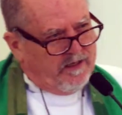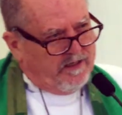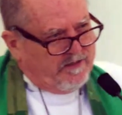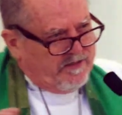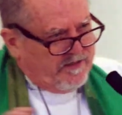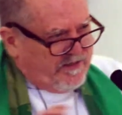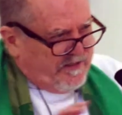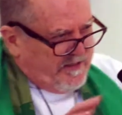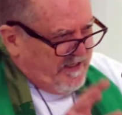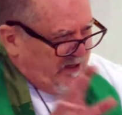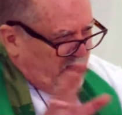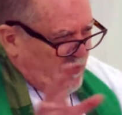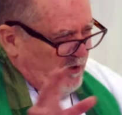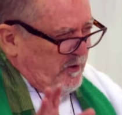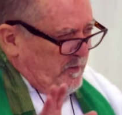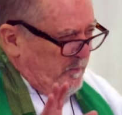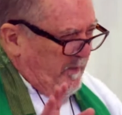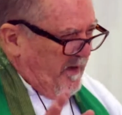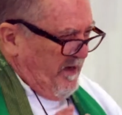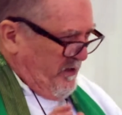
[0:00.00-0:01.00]
to see
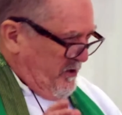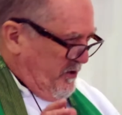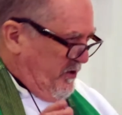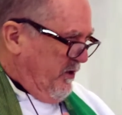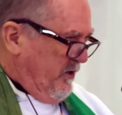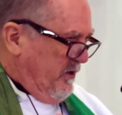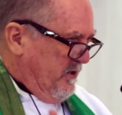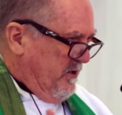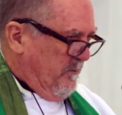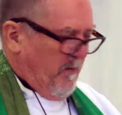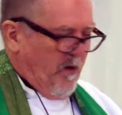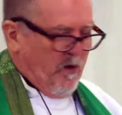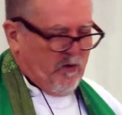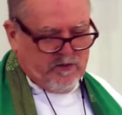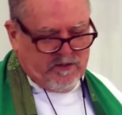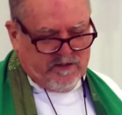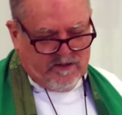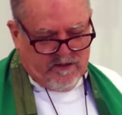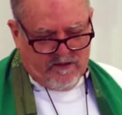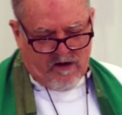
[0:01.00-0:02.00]
those pictures
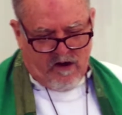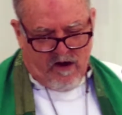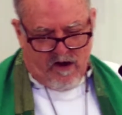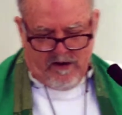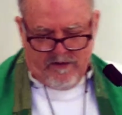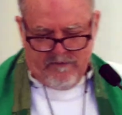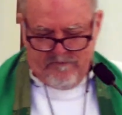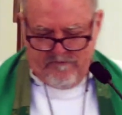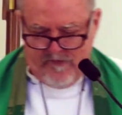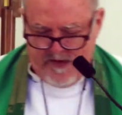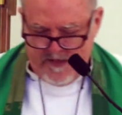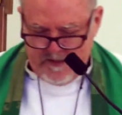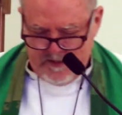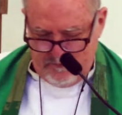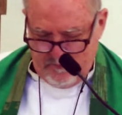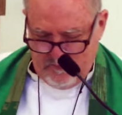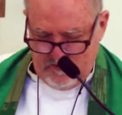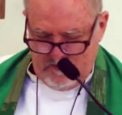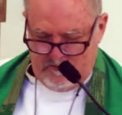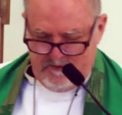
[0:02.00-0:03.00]
posted on
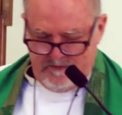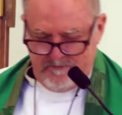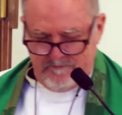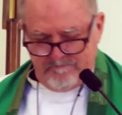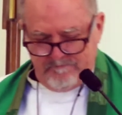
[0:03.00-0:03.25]
Facebook.